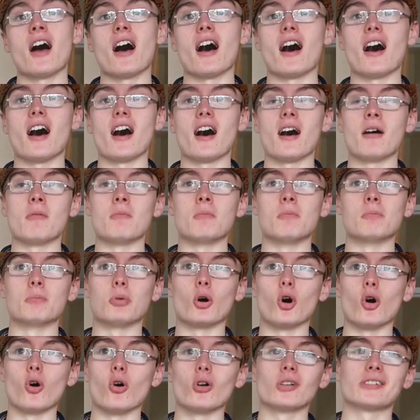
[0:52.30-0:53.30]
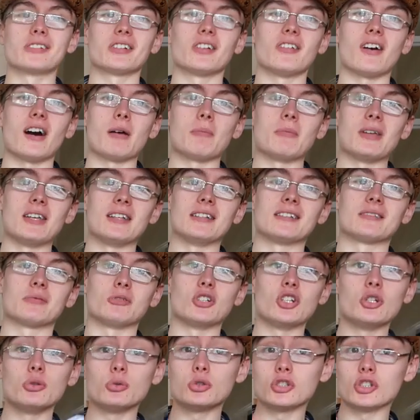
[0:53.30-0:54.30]
Um, but also that means
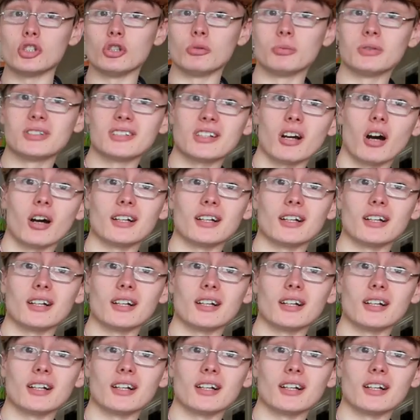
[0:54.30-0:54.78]
YouTubers